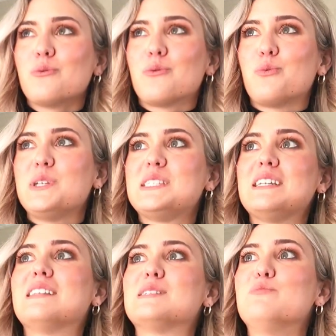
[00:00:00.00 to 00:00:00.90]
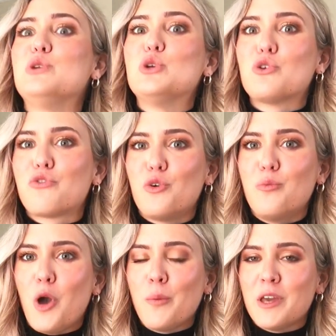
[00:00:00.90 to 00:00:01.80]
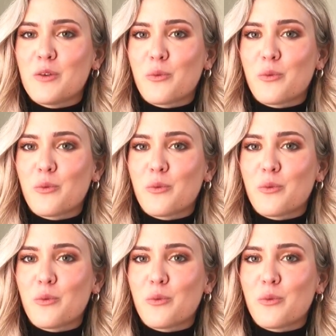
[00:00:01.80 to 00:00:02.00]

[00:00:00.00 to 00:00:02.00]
we see this beautiful moment